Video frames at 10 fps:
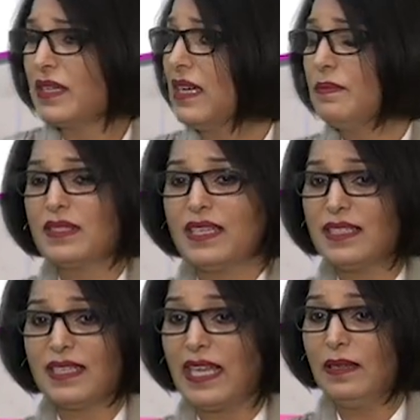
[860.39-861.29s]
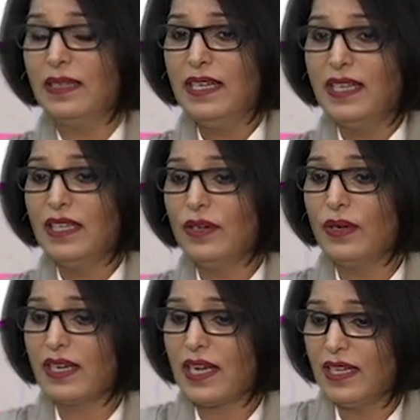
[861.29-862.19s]
sometimes it
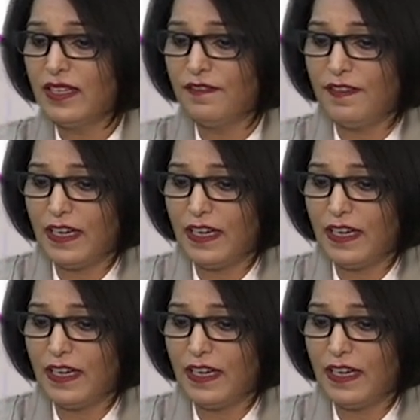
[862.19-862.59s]
kind of,